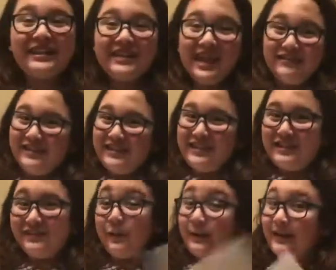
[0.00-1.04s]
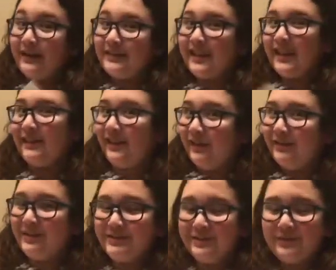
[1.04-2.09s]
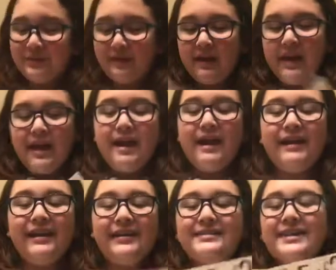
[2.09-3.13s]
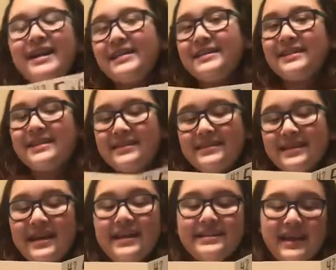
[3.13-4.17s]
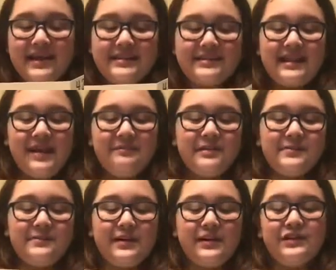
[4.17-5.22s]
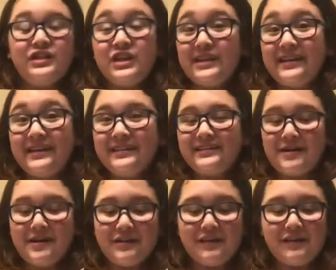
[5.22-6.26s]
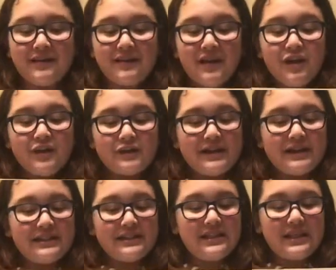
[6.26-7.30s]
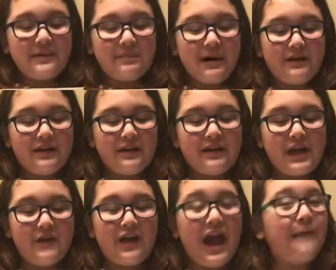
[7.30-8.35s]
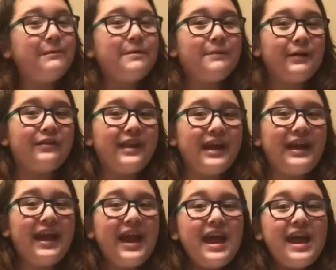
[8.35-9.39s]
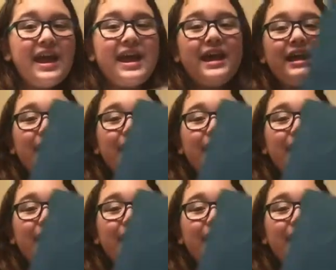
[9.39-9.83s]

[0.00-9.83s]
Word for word: 11, so of course I had to say 11. And inside it says, Yikes, that must be a Jillian in dog years. Try not to think about it and have a happy birthday. And